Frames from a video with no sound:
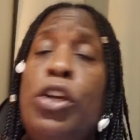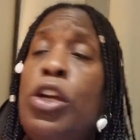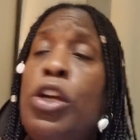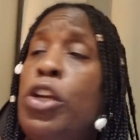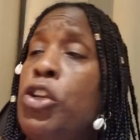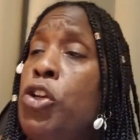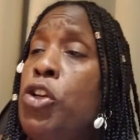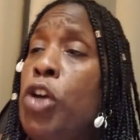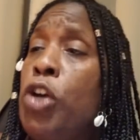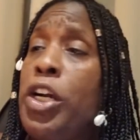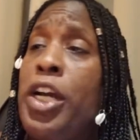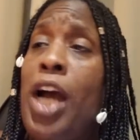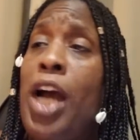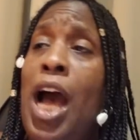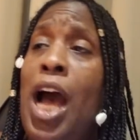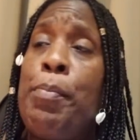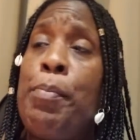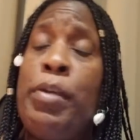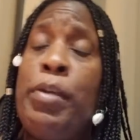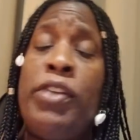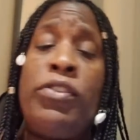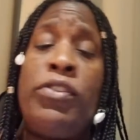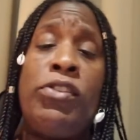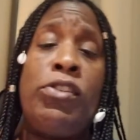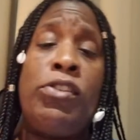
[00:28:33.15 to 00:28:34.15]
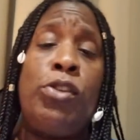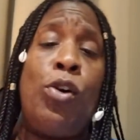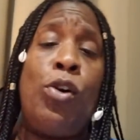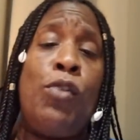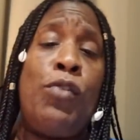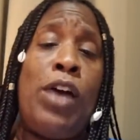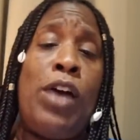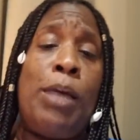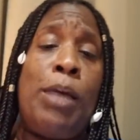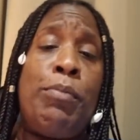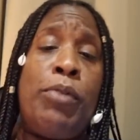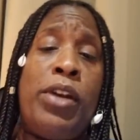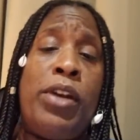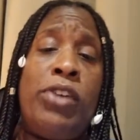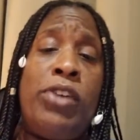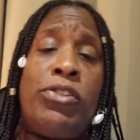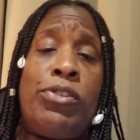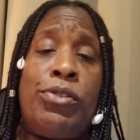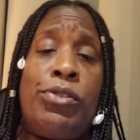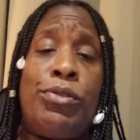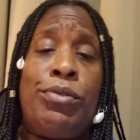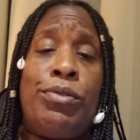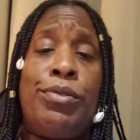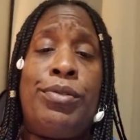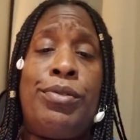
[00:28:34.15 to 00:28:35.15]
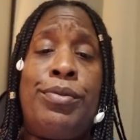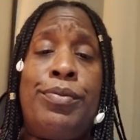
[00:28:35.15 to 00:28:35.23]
Your comments is low vibrational.